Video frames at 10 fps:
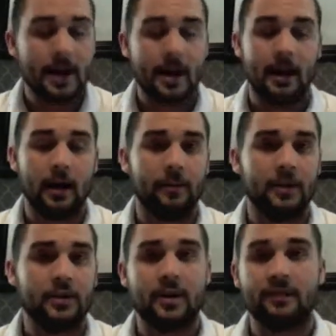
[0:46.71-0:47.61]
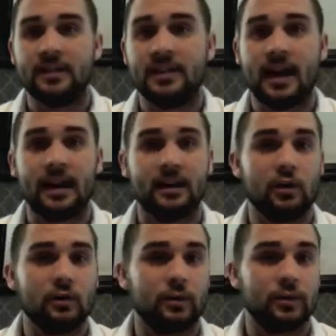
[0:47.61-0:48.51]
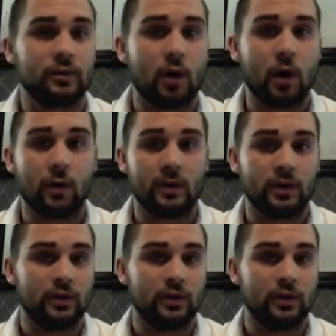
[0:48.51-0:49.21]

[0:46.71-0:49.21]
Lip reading: And you have to diagnose what's wrong with it.